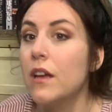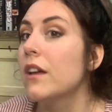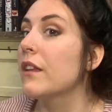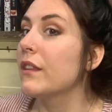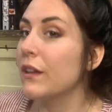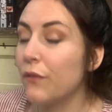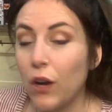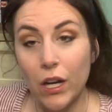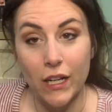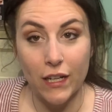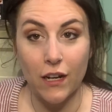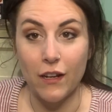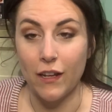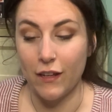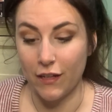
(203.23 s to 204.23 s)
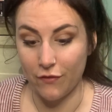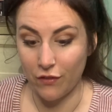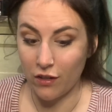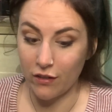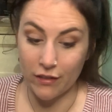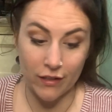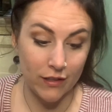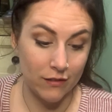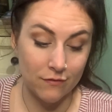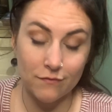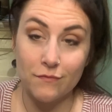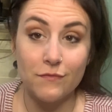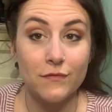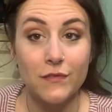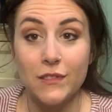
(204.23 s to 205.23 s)
they've already done it. You've already
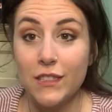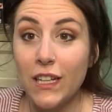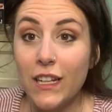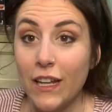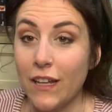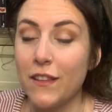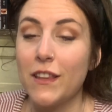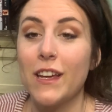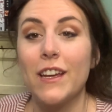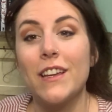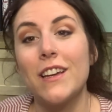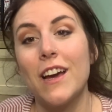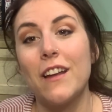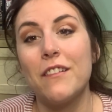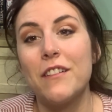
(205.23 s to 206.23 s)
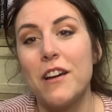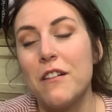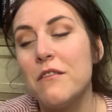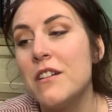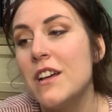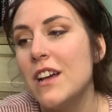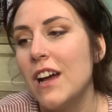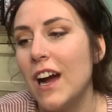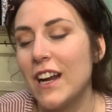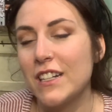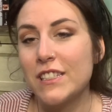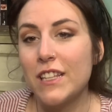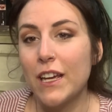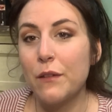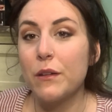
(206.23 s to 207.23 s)
seen it. Like, I don't know. I
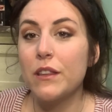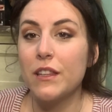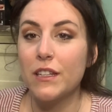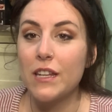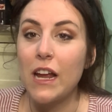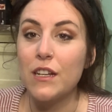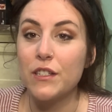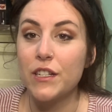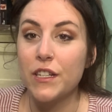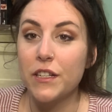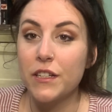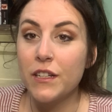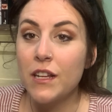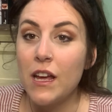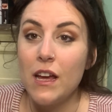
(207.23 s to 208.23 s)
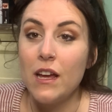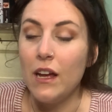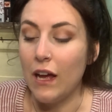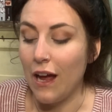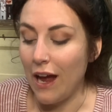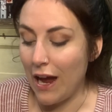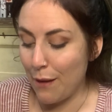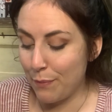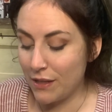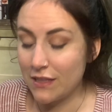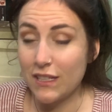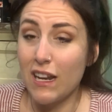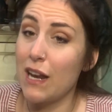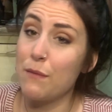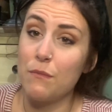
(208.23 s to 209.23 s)
just like when the tension happens,
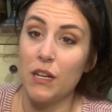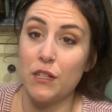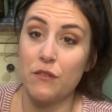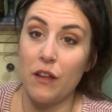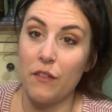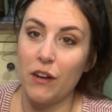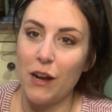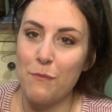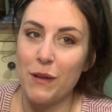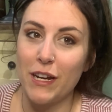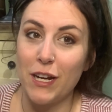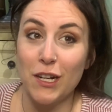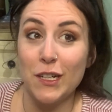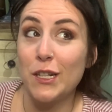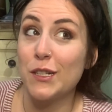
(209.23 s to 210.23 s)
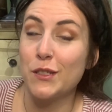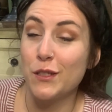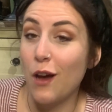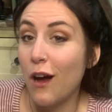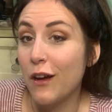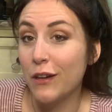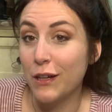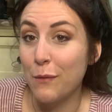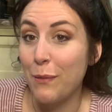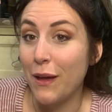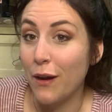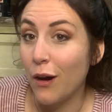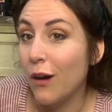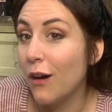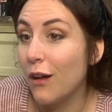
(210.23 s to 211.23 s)
and I'd much rather have my characters not hook up at
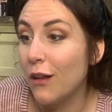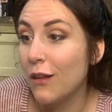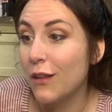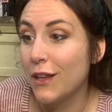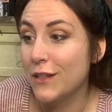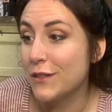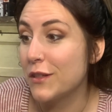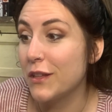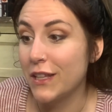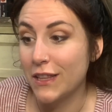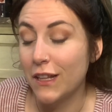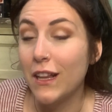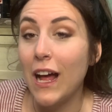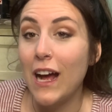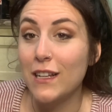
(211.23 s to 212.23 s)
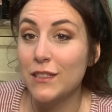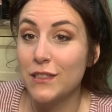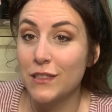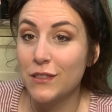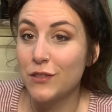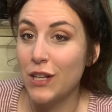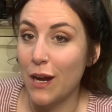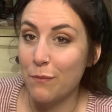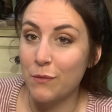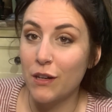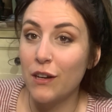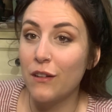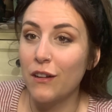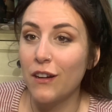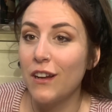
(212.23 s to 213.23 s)
all until like the last
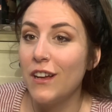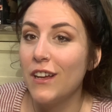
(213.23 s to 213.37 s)
chapter